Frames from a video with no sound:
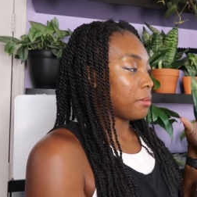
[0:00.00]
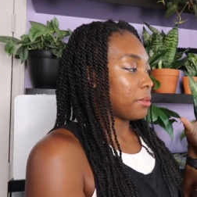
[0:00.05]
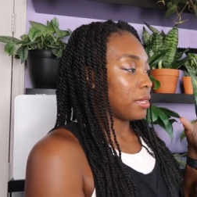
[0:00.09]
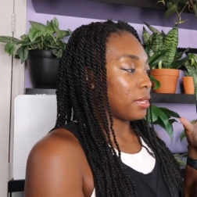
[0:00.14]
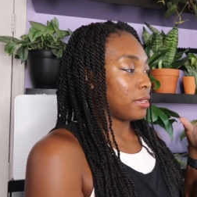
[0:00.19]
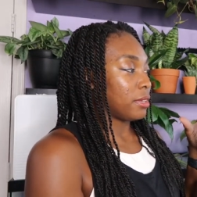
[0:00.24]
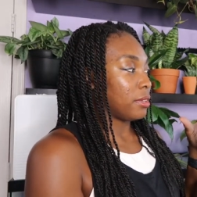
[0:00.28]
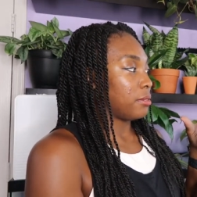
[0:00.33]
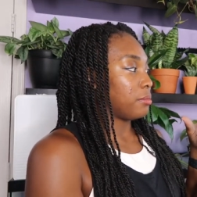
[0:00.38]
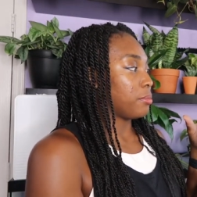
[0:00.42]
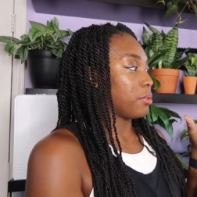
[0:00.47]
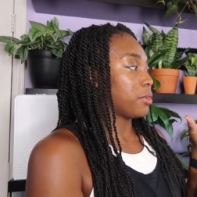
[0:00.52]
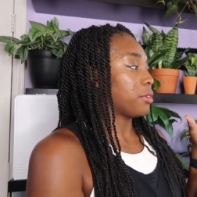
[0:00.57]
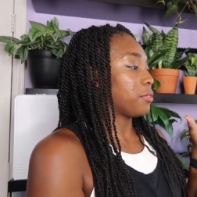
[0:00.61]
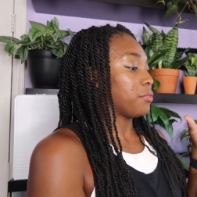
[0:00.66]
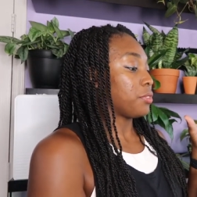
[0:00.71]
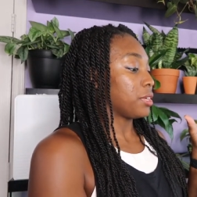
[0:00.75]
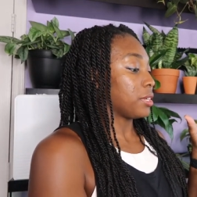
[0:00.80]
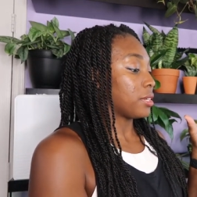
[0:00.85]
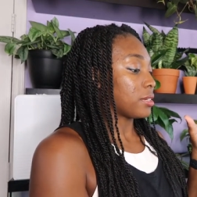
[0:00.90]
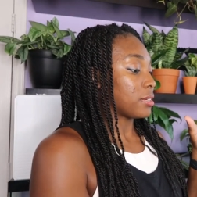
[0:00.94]
in
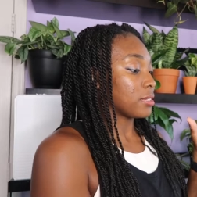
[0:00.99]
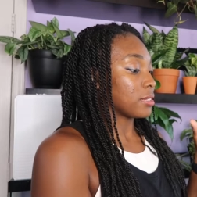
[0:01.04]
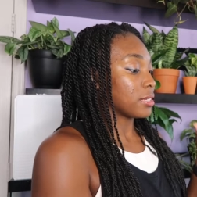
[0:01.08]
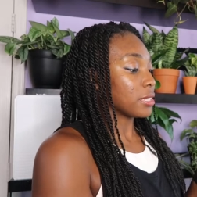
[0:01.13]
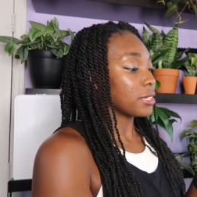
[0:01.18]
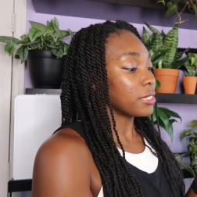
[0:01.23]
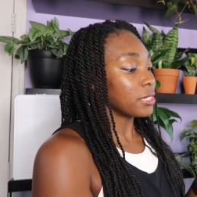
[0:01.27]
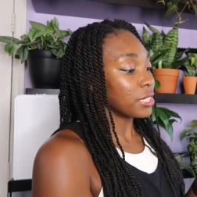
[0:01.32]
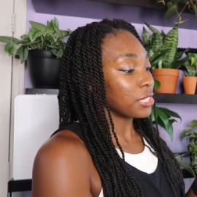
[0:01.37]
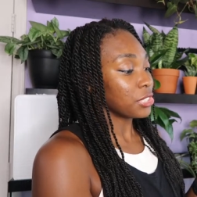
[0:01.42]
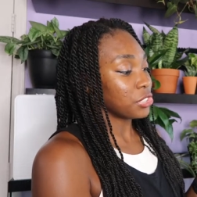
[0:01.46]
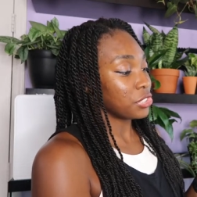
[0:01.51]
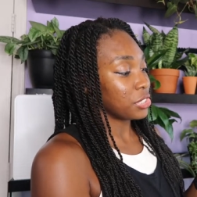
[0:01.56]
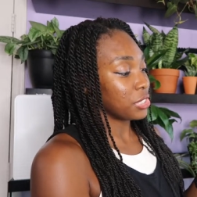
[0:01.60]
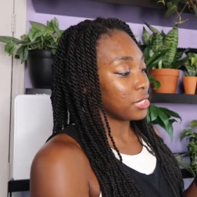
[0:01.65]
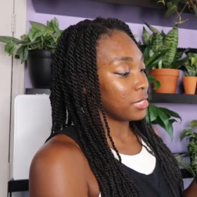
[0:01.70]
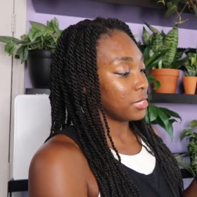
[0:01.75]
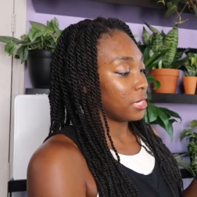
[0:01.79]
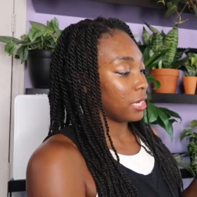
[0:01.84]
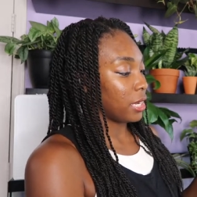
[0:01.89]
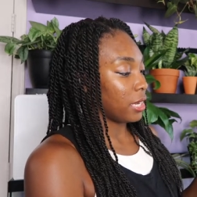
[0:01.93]
perfect condition.